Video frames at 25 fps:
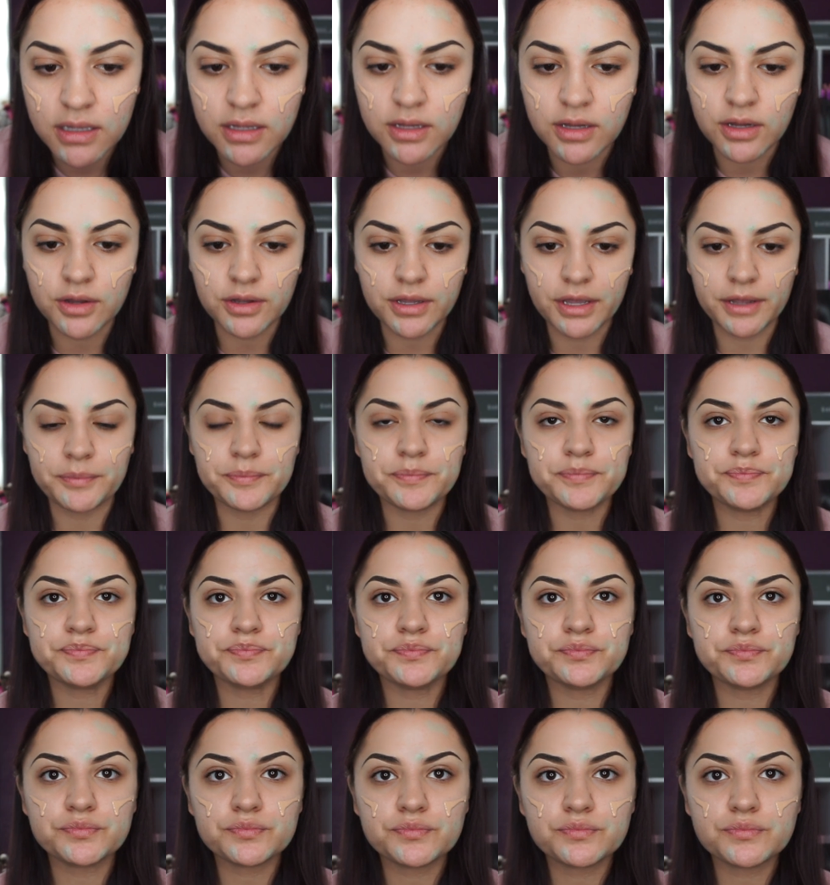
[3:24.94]
Okay,
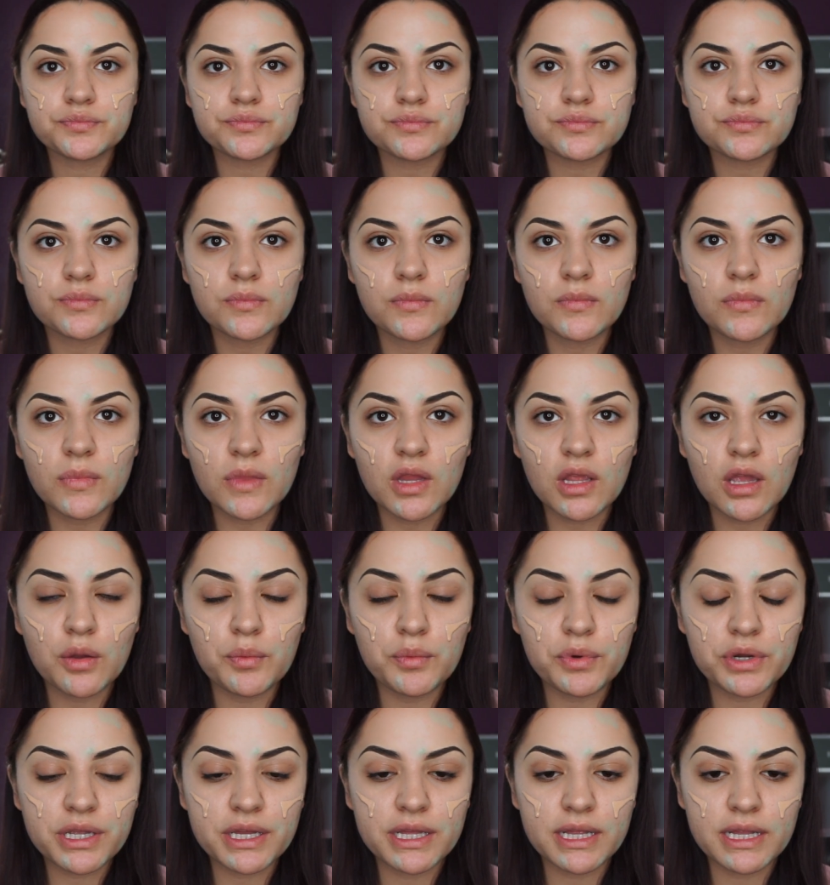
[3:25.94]

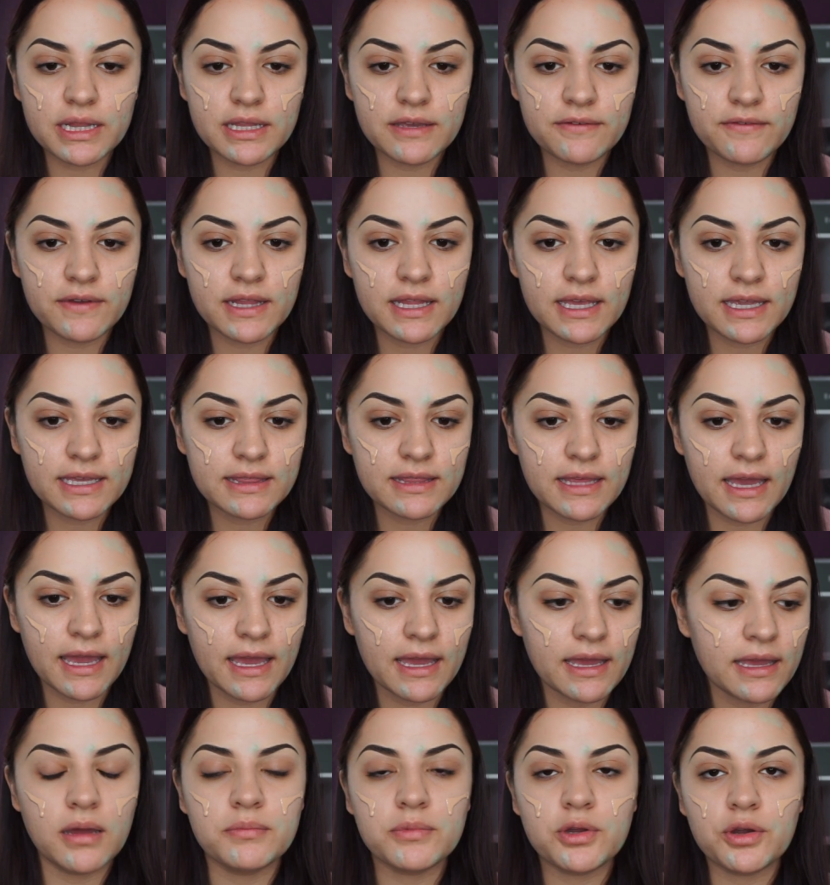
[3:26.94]
we're gonna leave it like
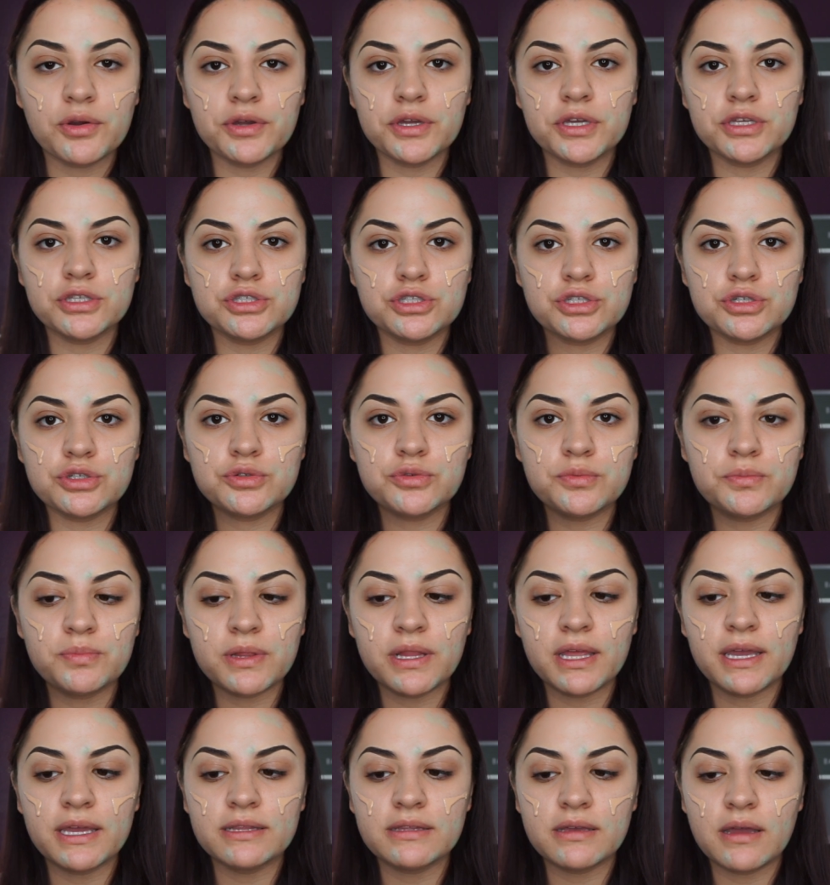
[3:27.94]
that. I'm going to
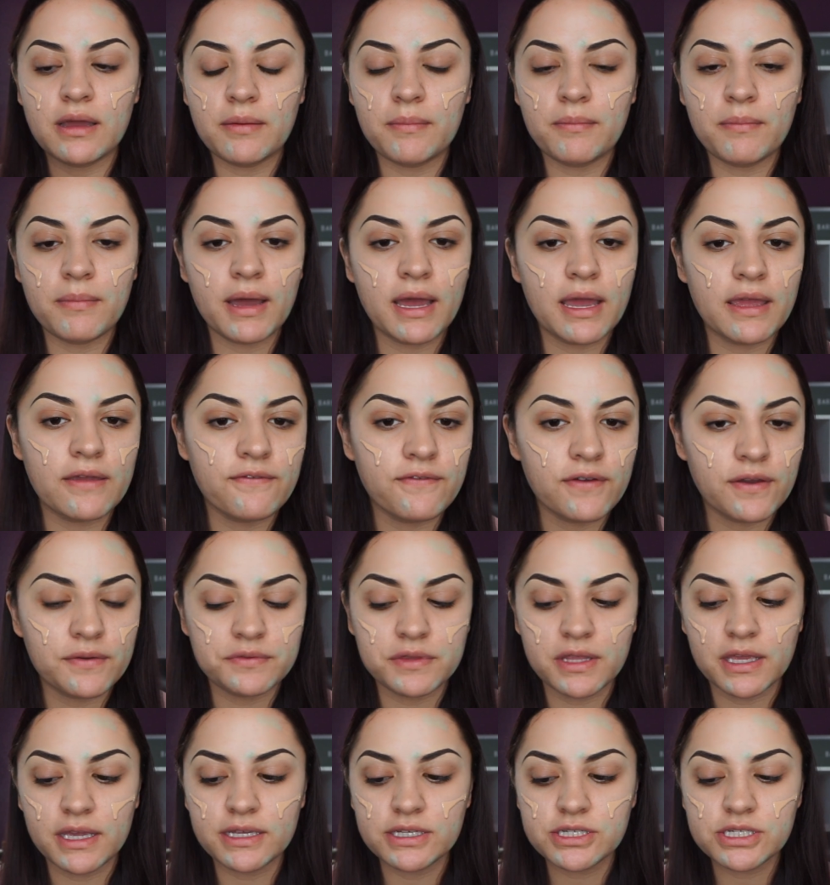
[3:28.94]
blend my
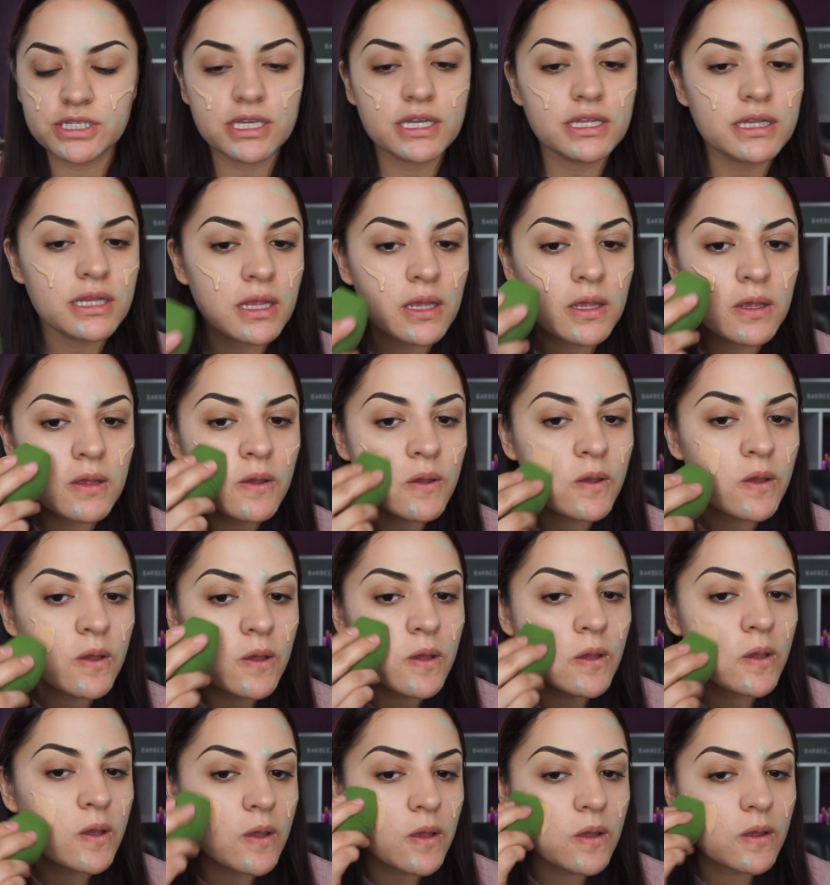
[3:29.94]
foundation
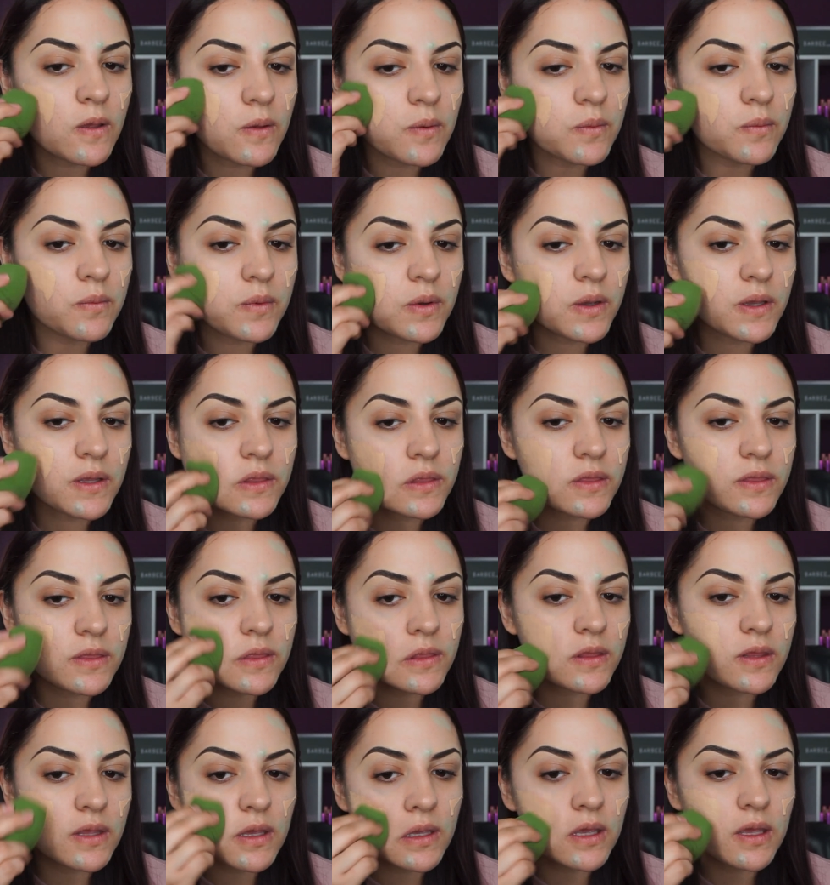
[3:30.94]
with
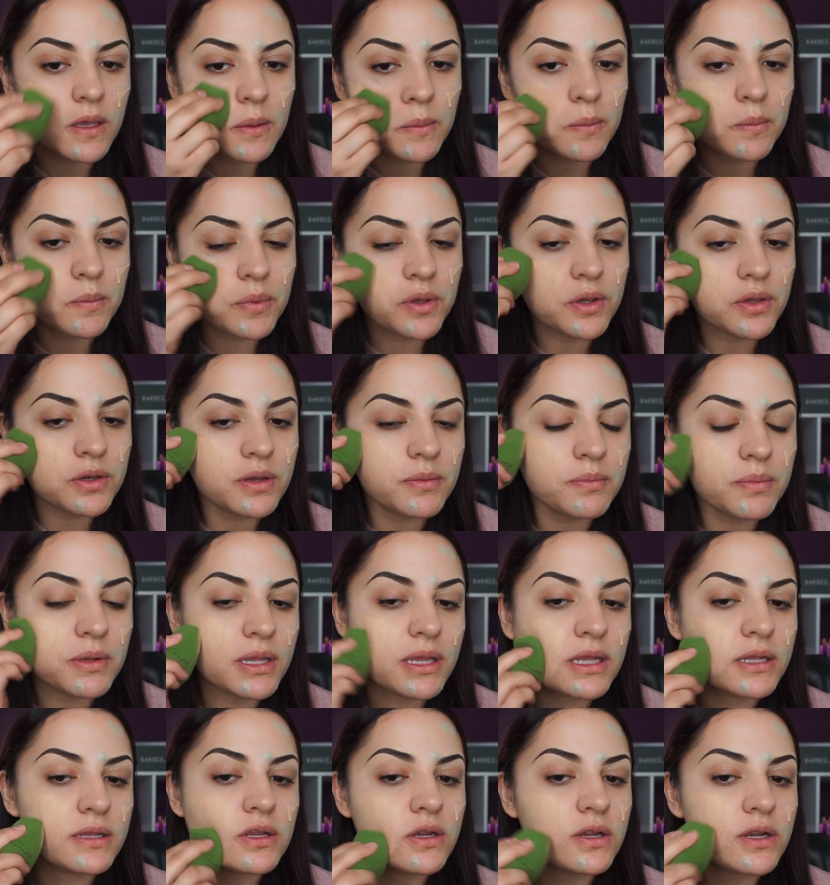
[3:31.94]
the beauty
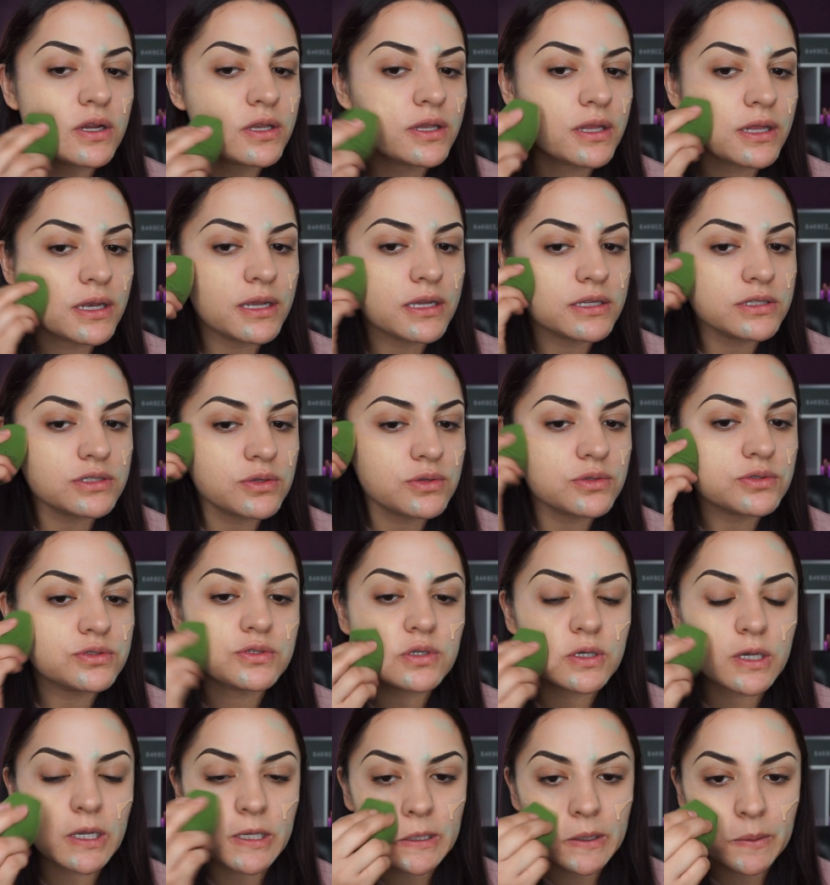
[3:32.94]
blender that I told
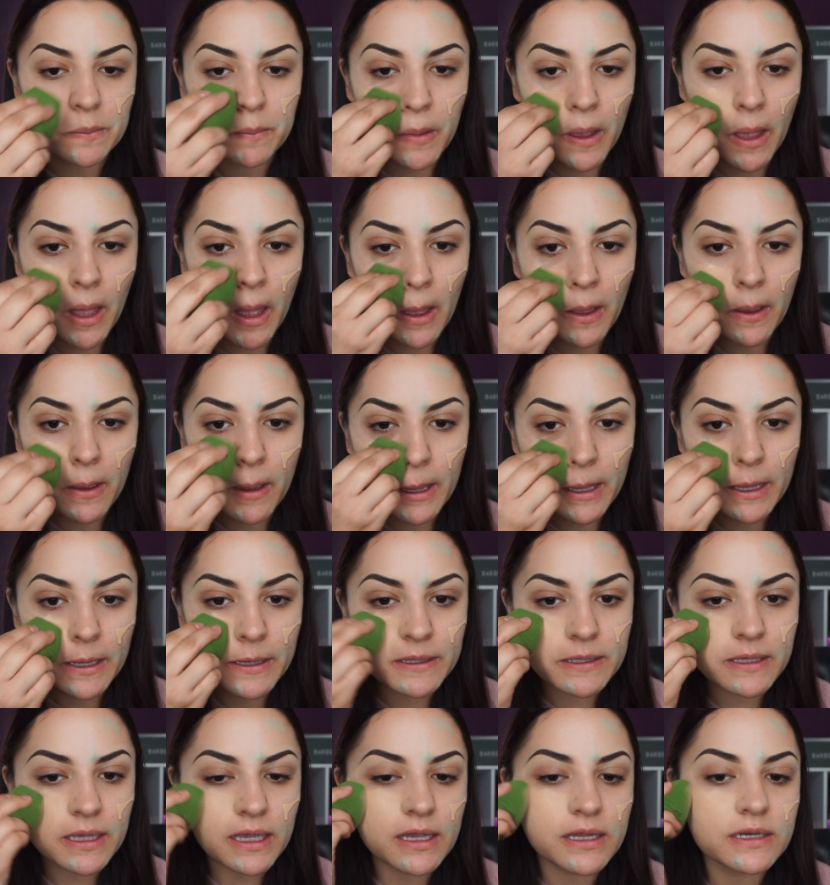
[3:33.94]
you guys about.
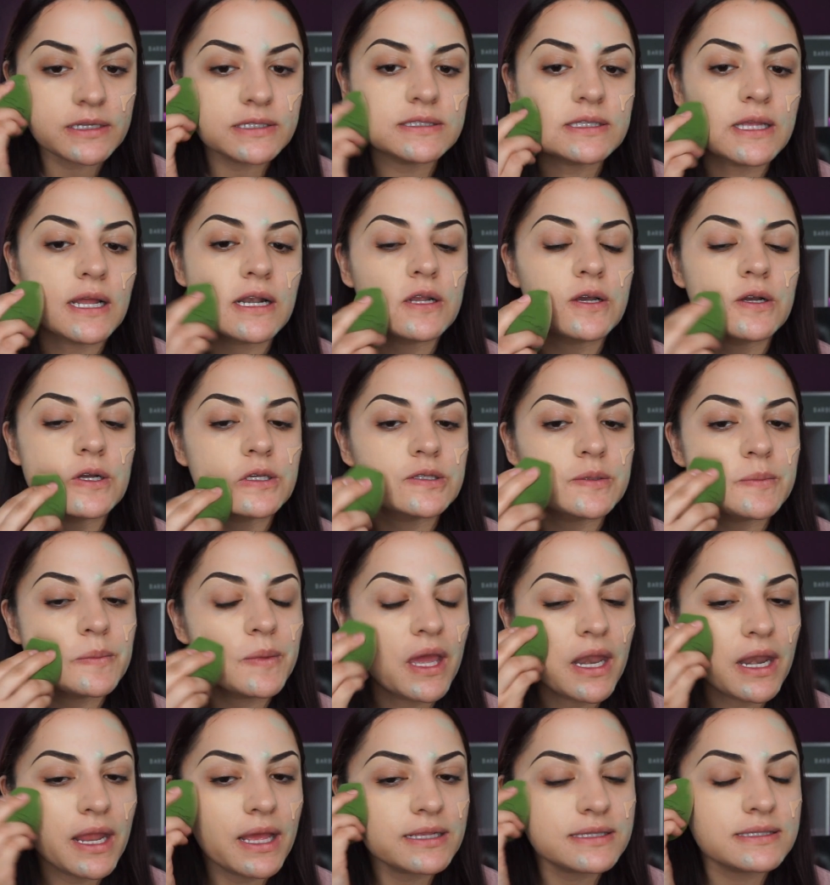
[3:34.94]
It's Cristal
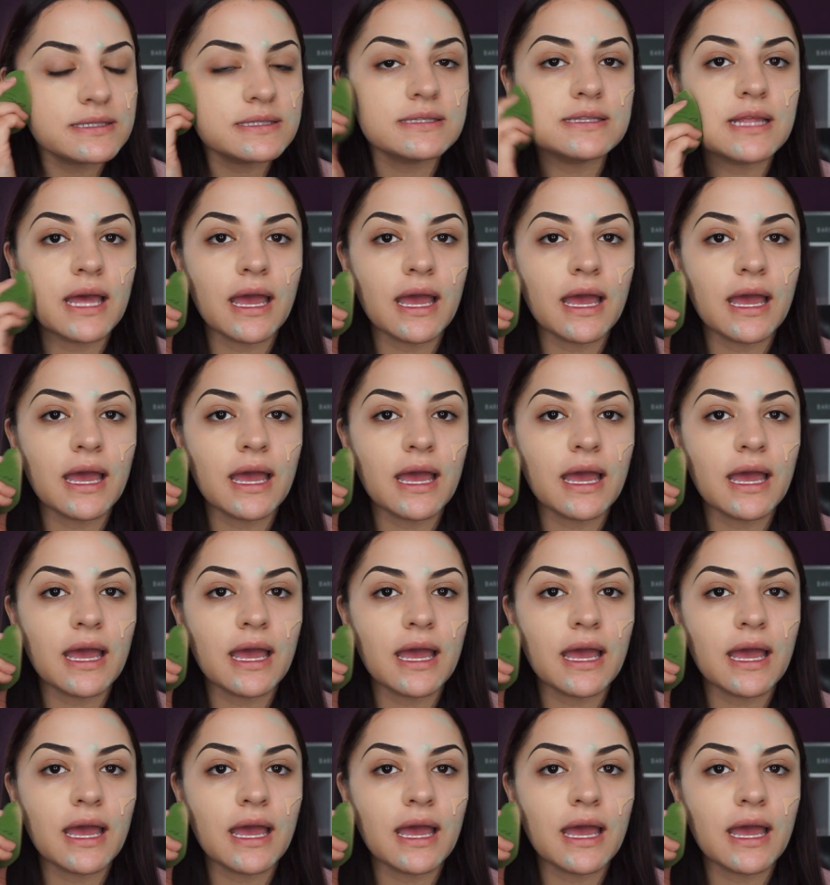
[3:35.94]
Cosmetics,